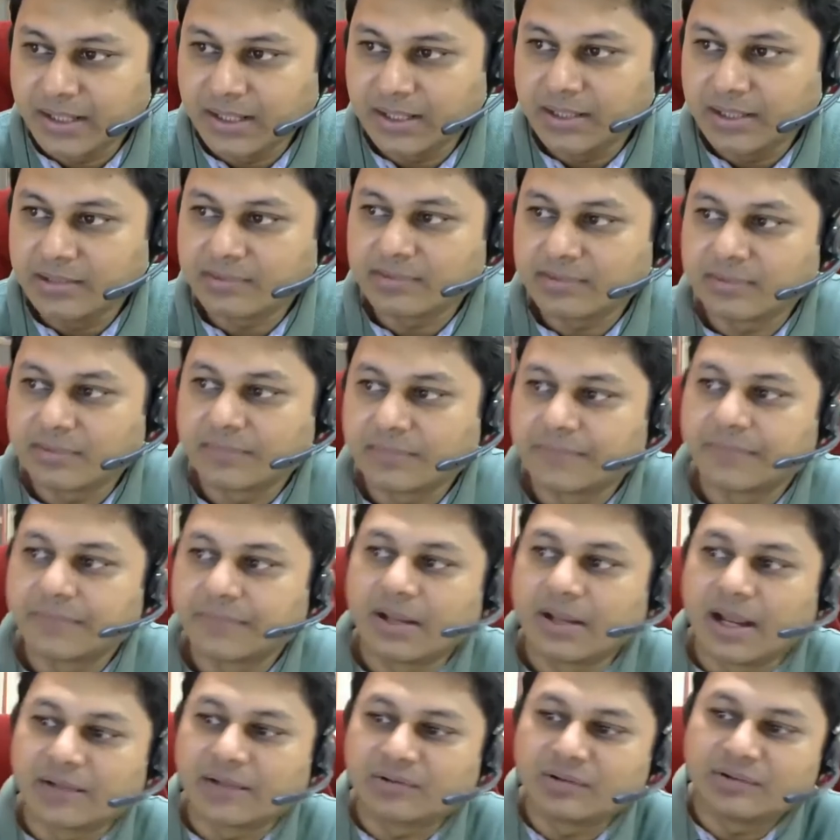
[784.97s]
is
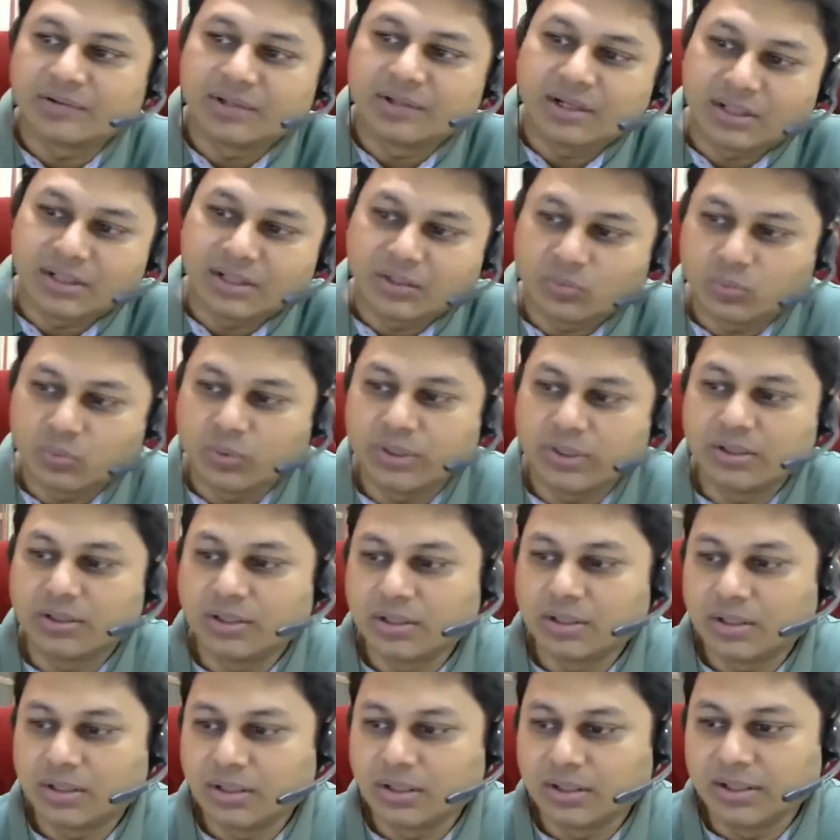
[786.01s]
associated with
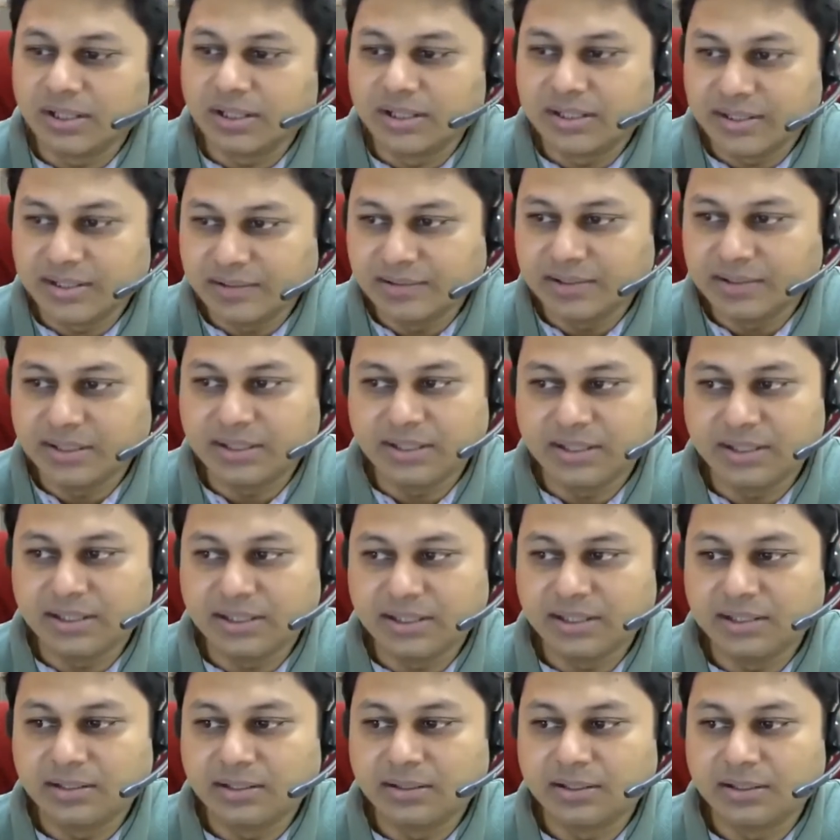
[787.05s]
the
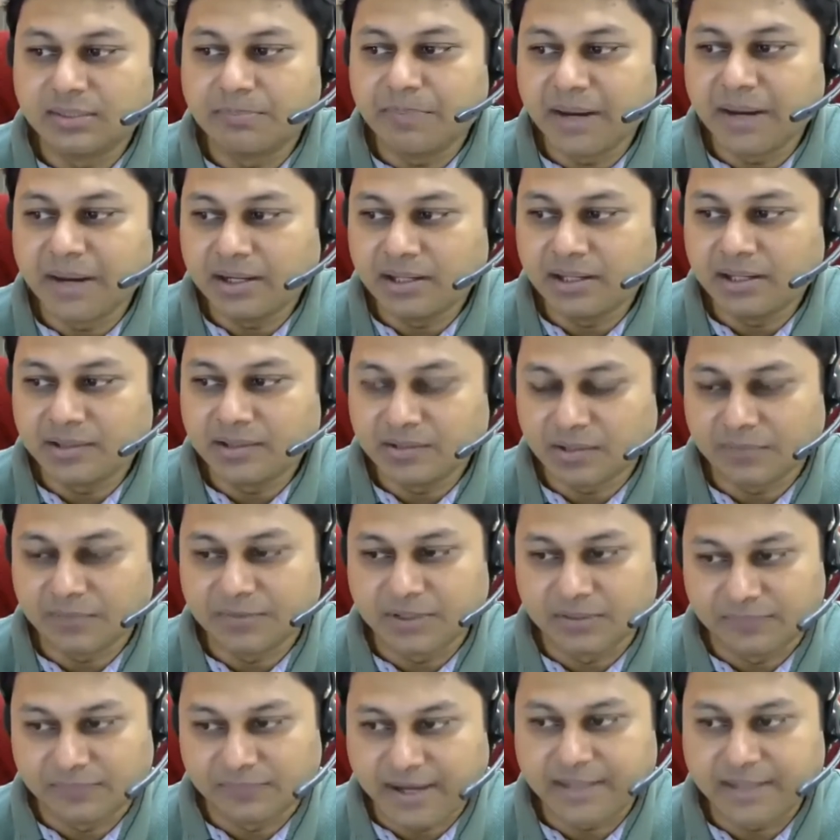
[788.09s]
intensity dependence of
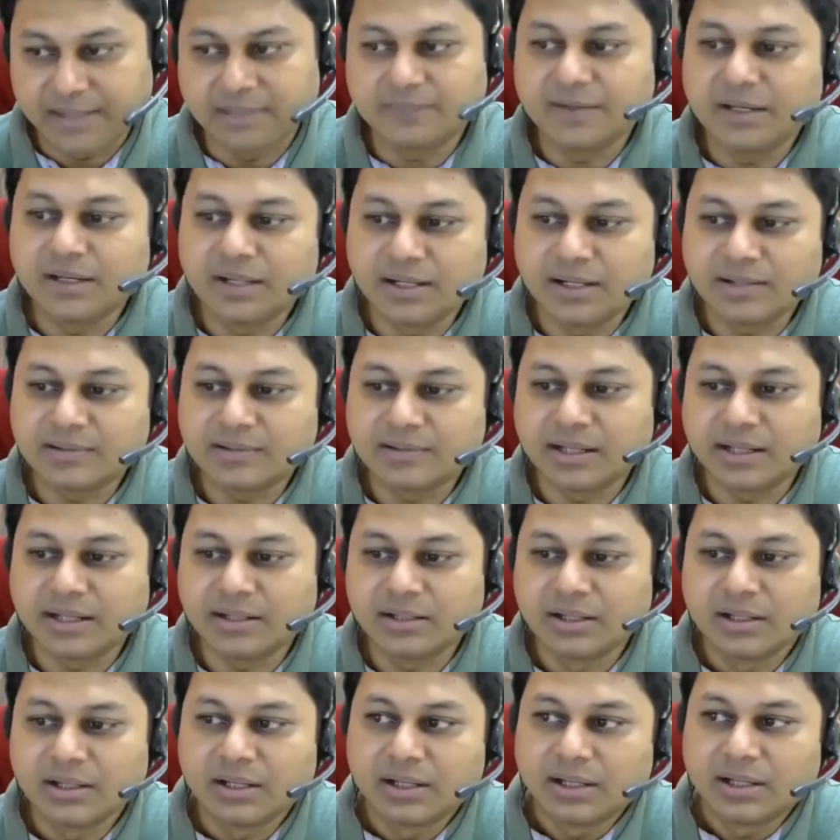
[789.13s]
the refractive index, and
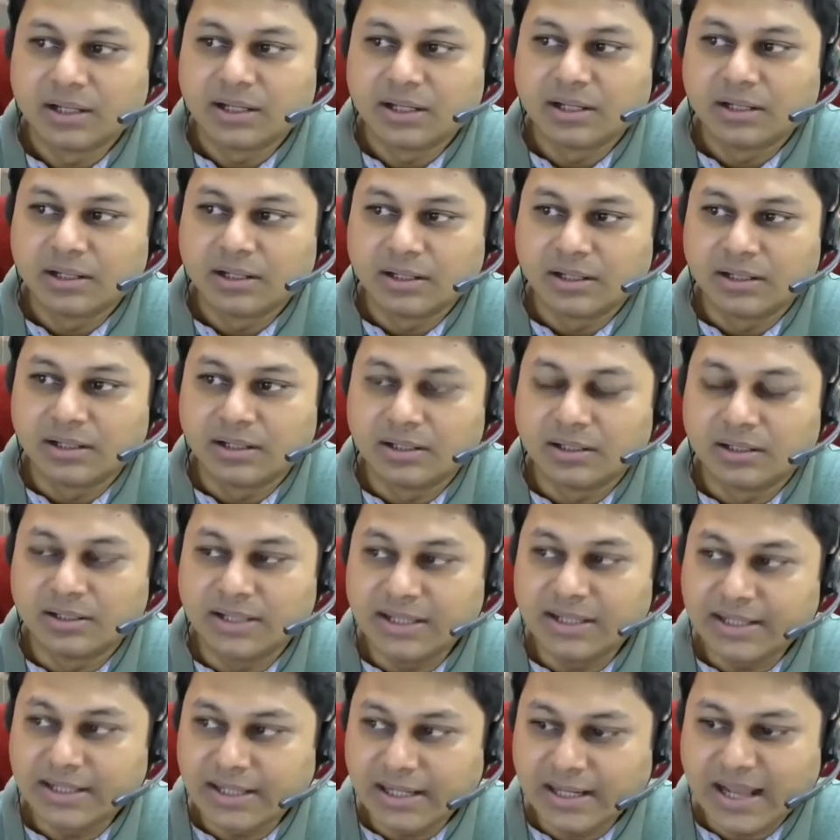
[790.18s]

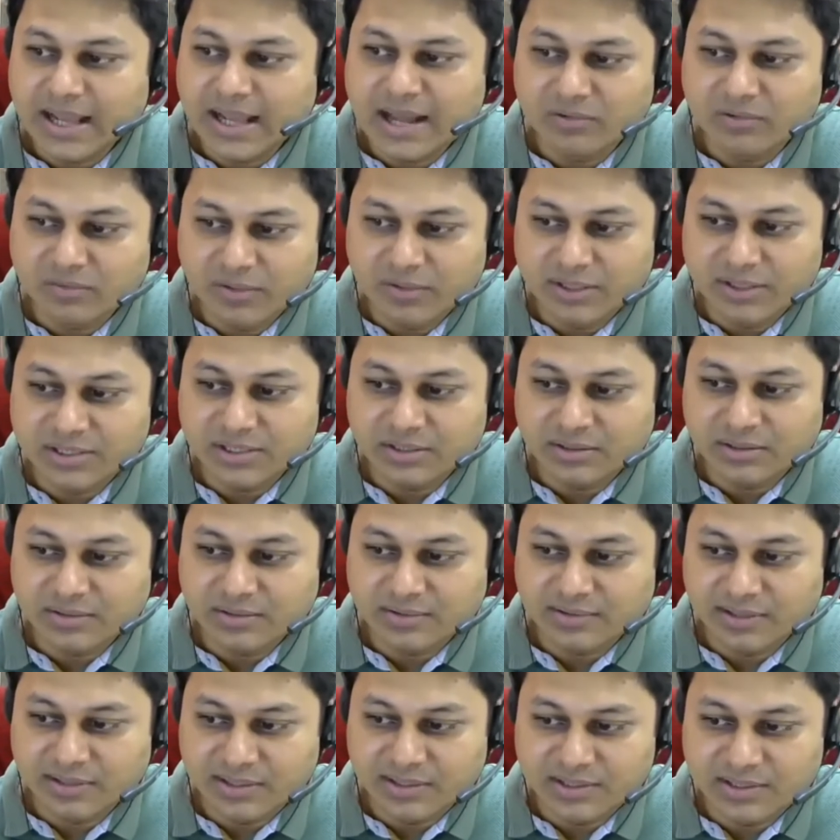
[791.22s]
detailed
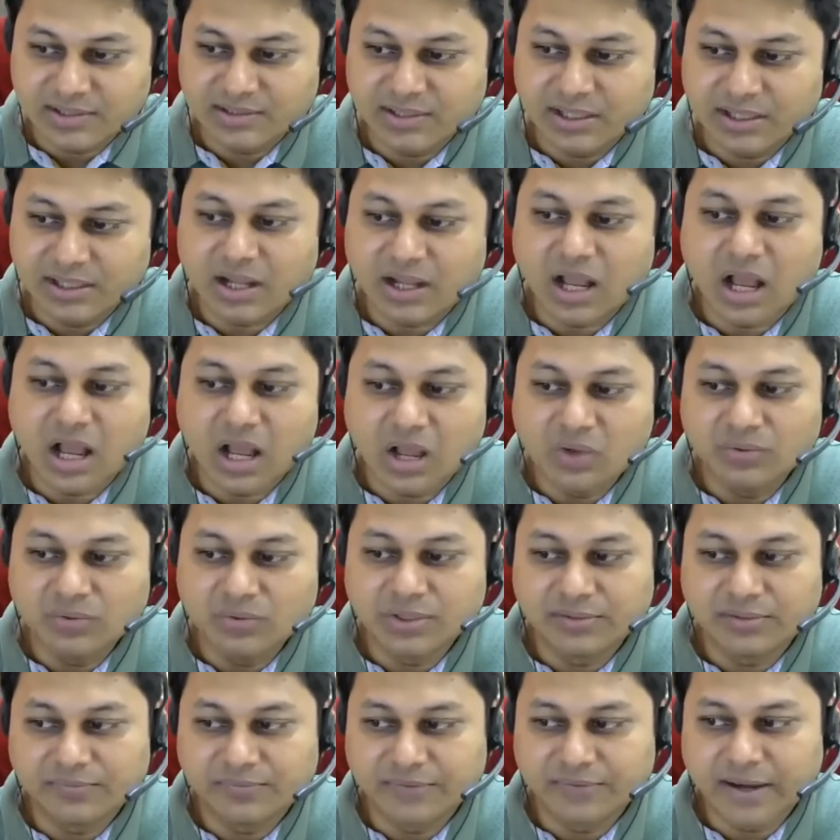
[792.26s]
calculation suggests that how
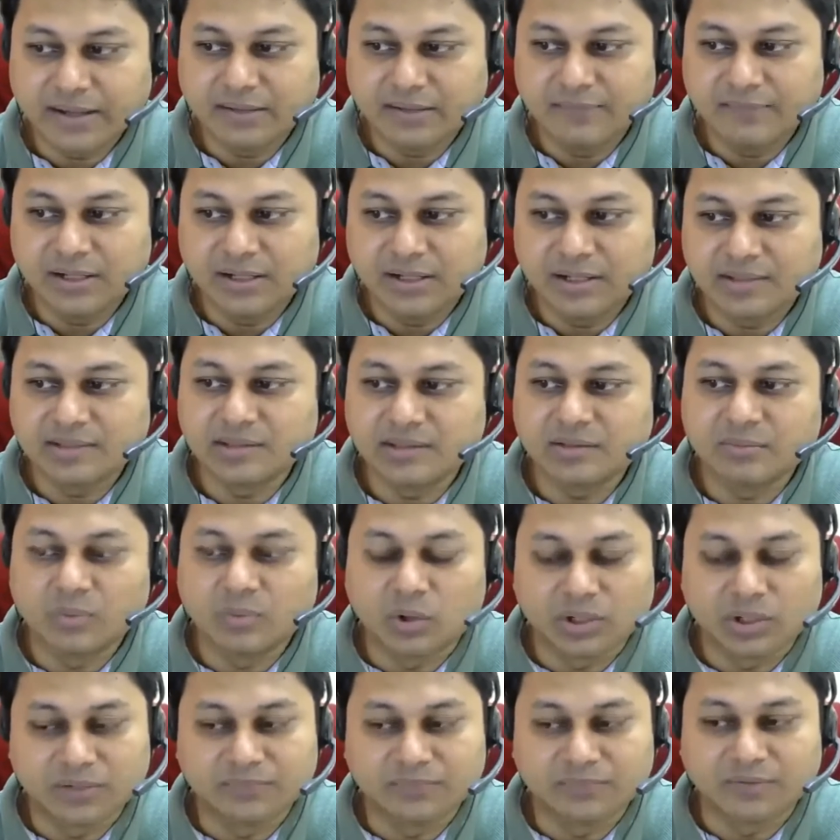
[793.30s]
the refractive index is
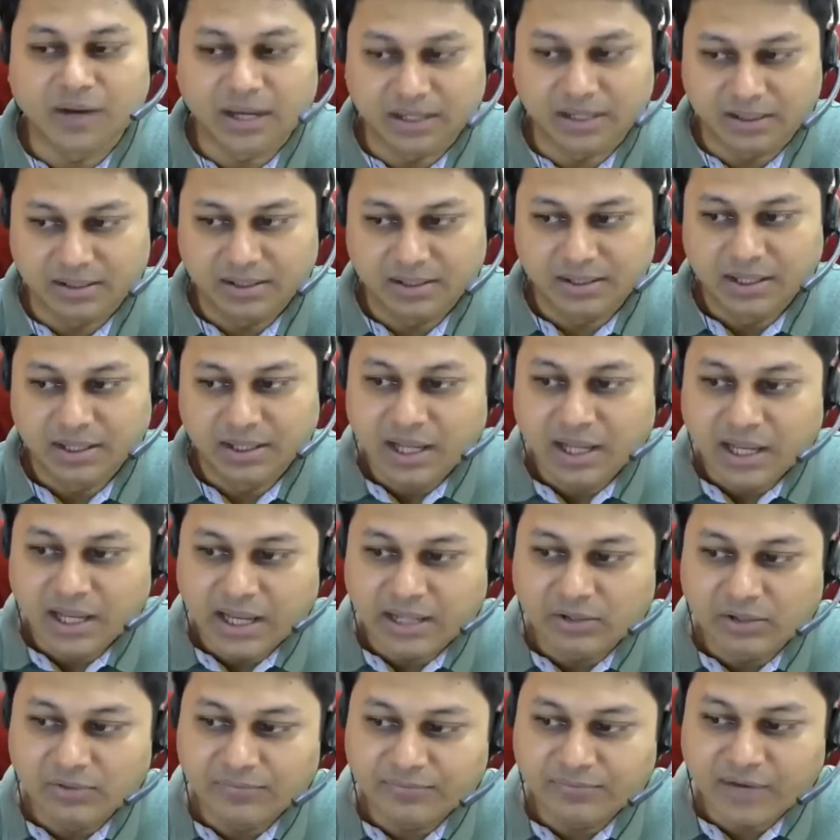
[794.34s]
modified.
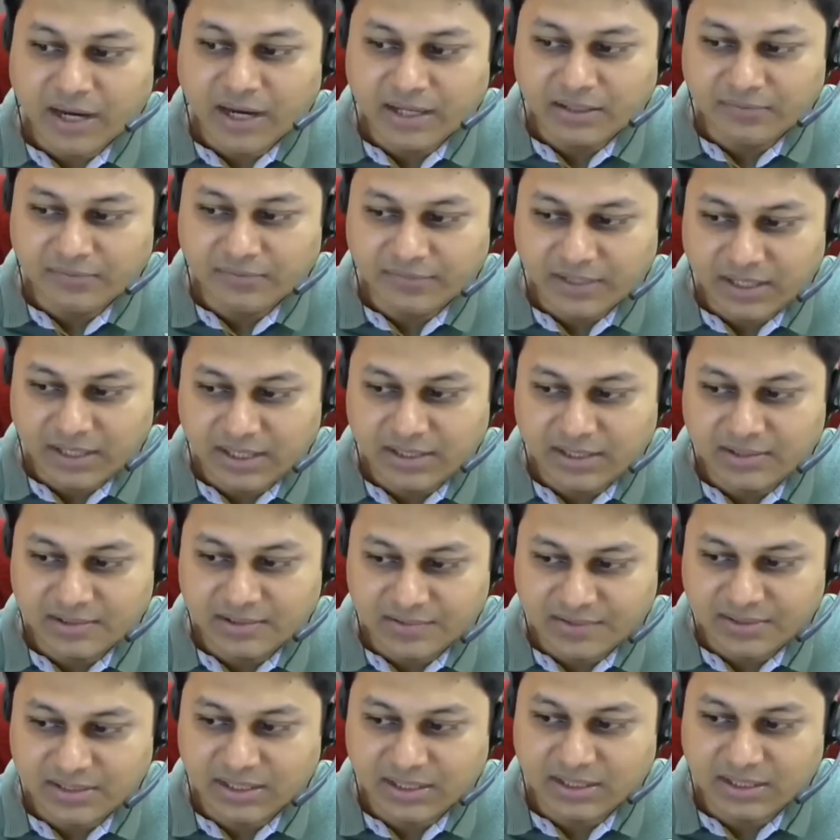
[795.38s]
And we find a very
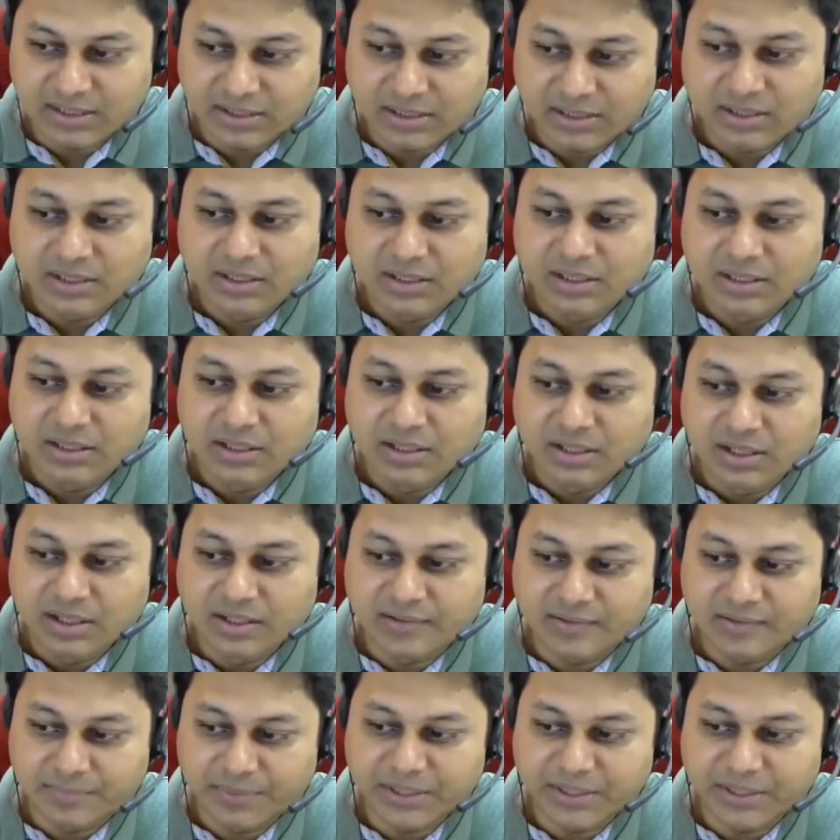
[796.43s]
interesting
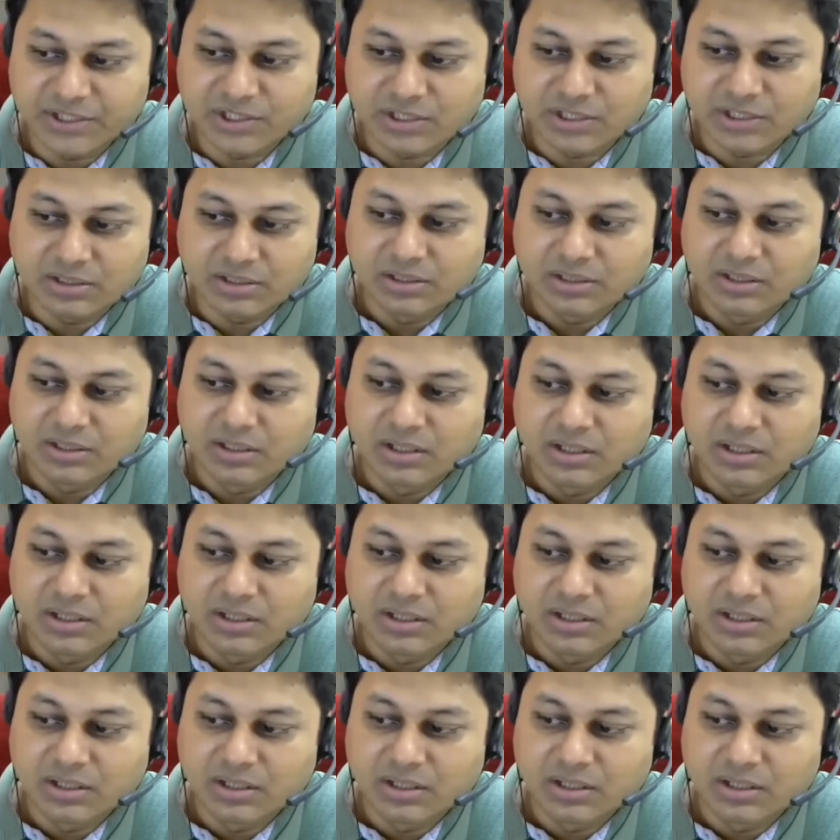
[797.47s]
expression,